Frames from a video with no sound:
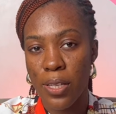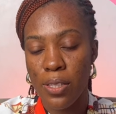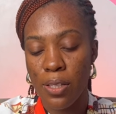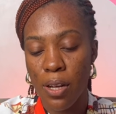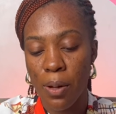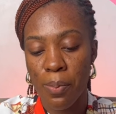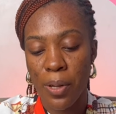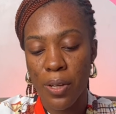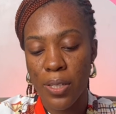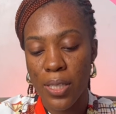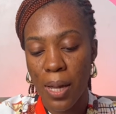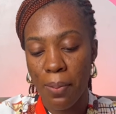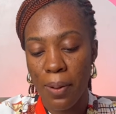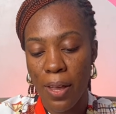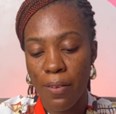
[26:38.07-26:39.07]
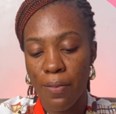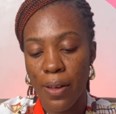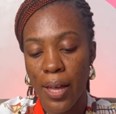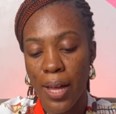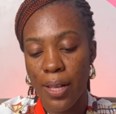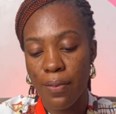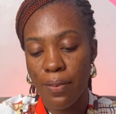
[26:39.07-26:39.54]
It's not because you're applying for
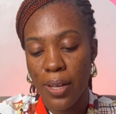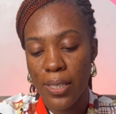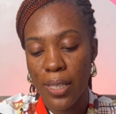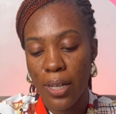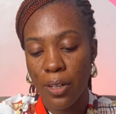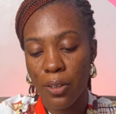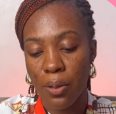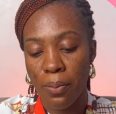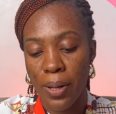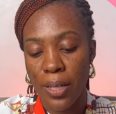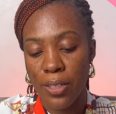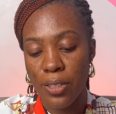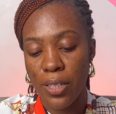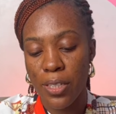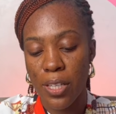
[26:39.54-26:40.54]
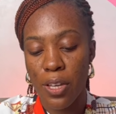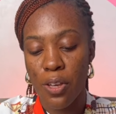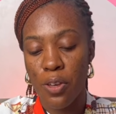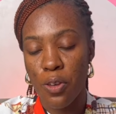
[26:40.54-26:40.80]
advanced econometrics,